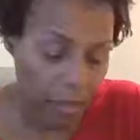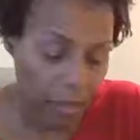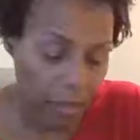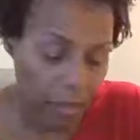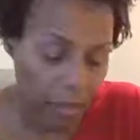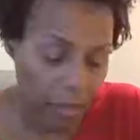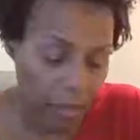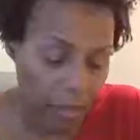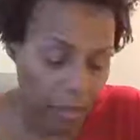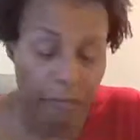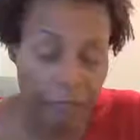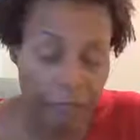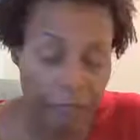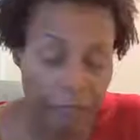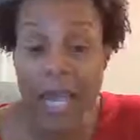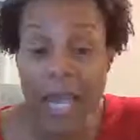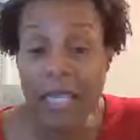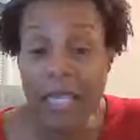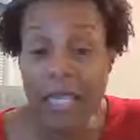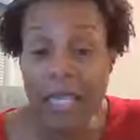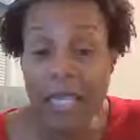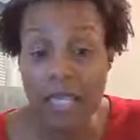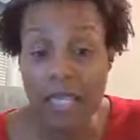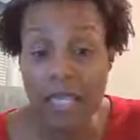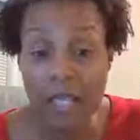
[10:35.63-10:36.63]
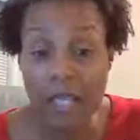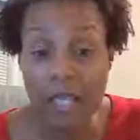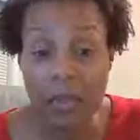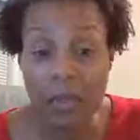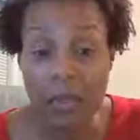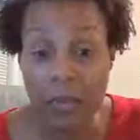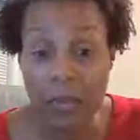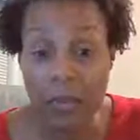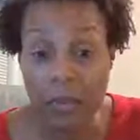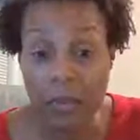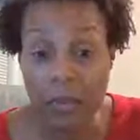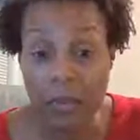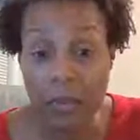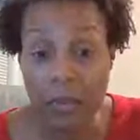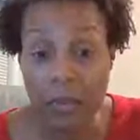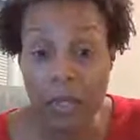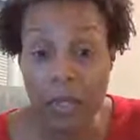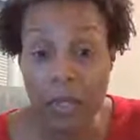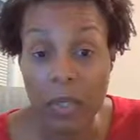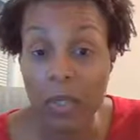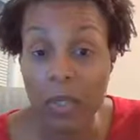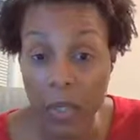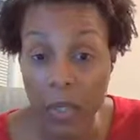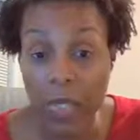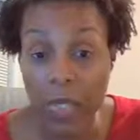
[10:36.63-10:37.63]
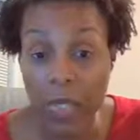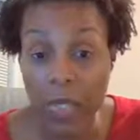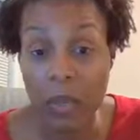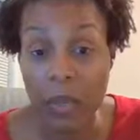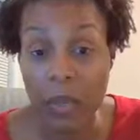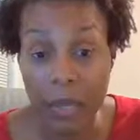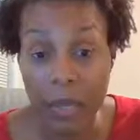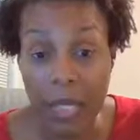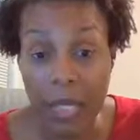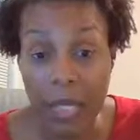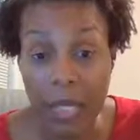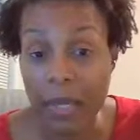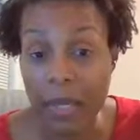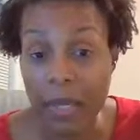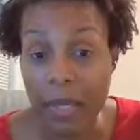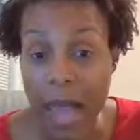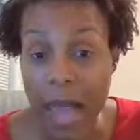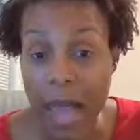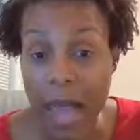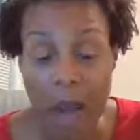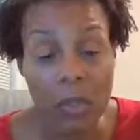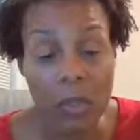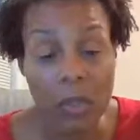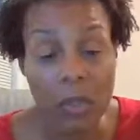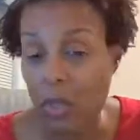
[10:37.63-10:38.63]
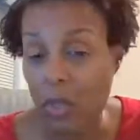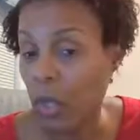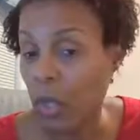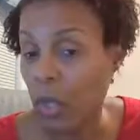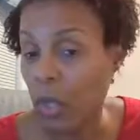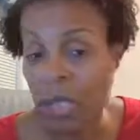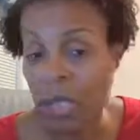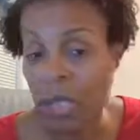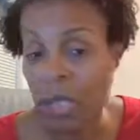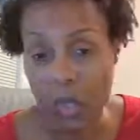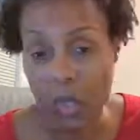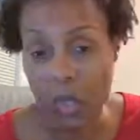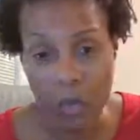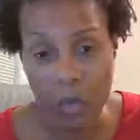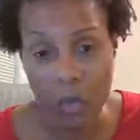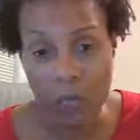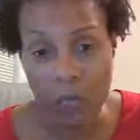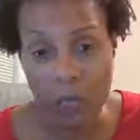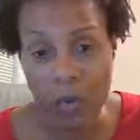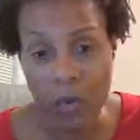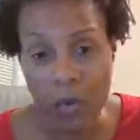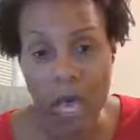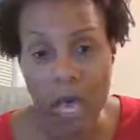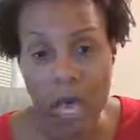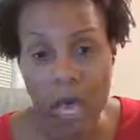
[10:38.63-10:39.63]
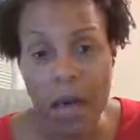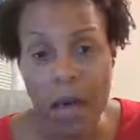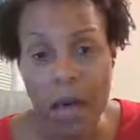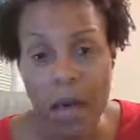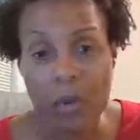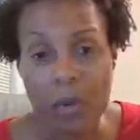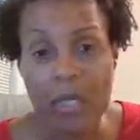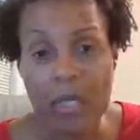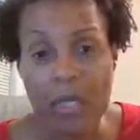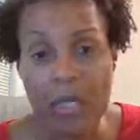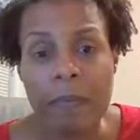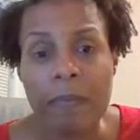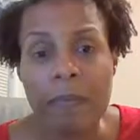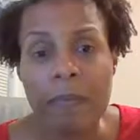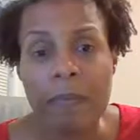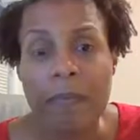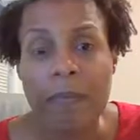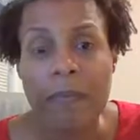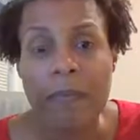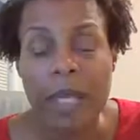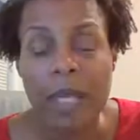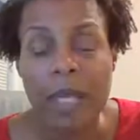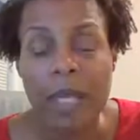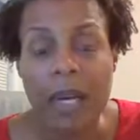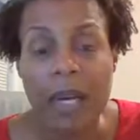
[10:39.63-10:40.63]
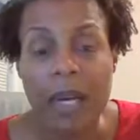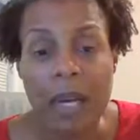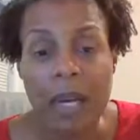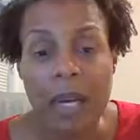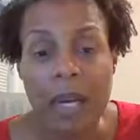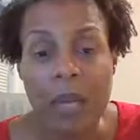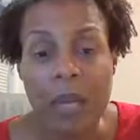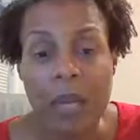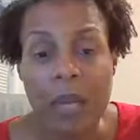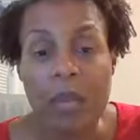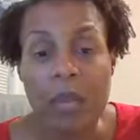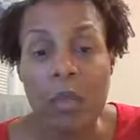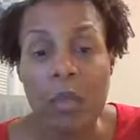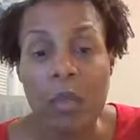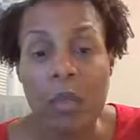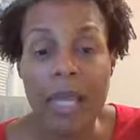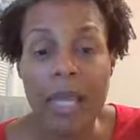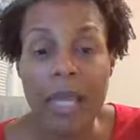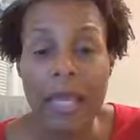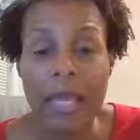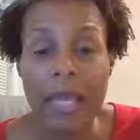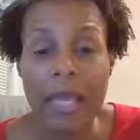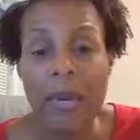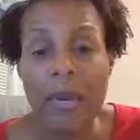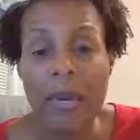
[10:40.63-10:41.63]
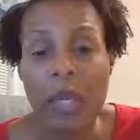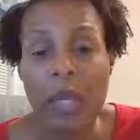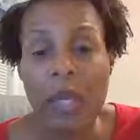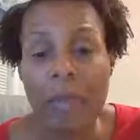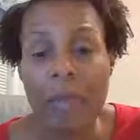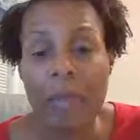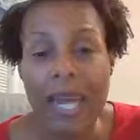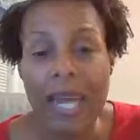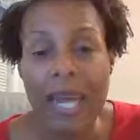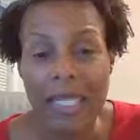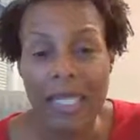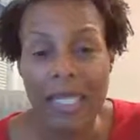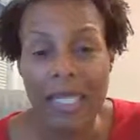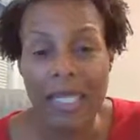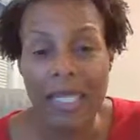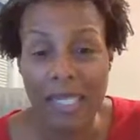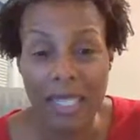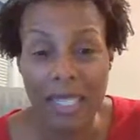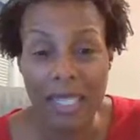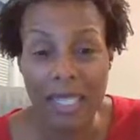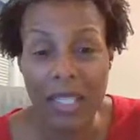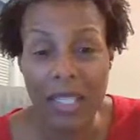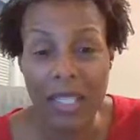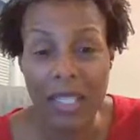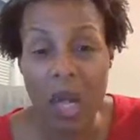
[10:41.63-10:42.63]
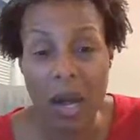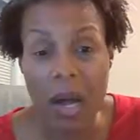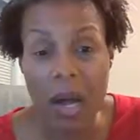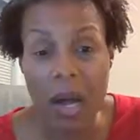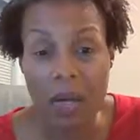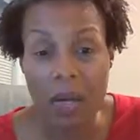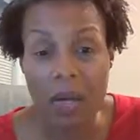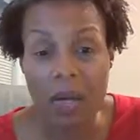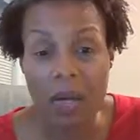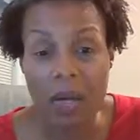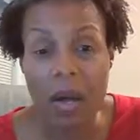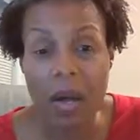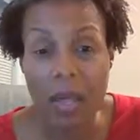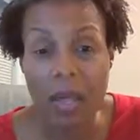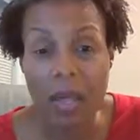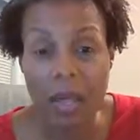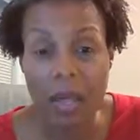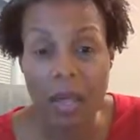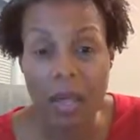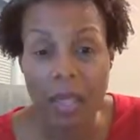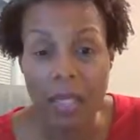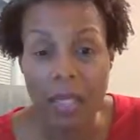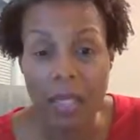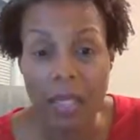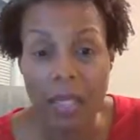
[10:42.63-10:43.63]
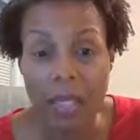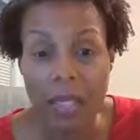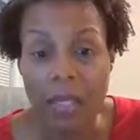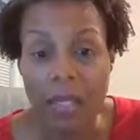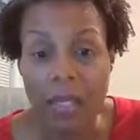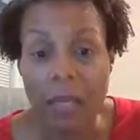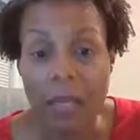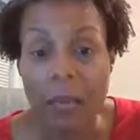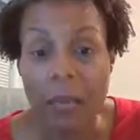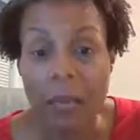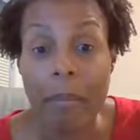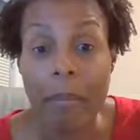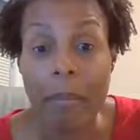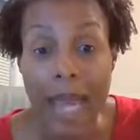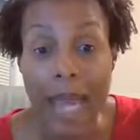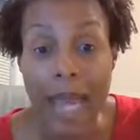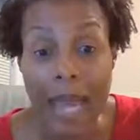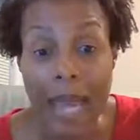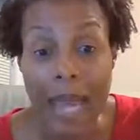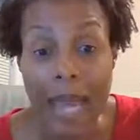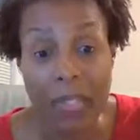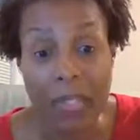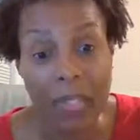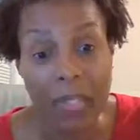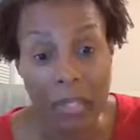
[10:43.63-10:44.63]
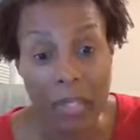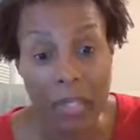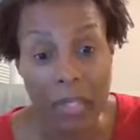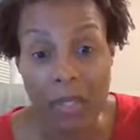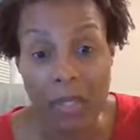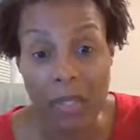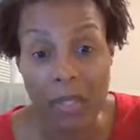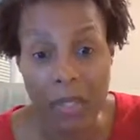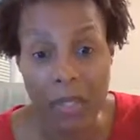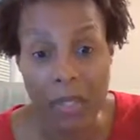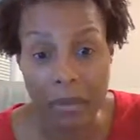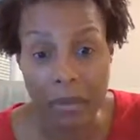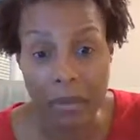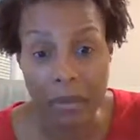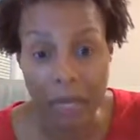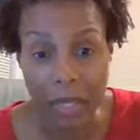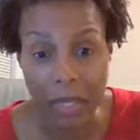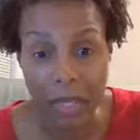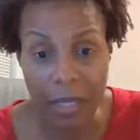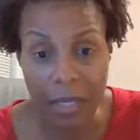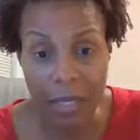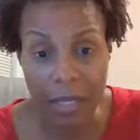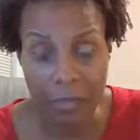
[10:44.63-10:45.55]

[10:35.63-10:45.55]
Fasting for 23 hours, no more than 24 hours, will allow your body to kill off all of the bad cells that are in there.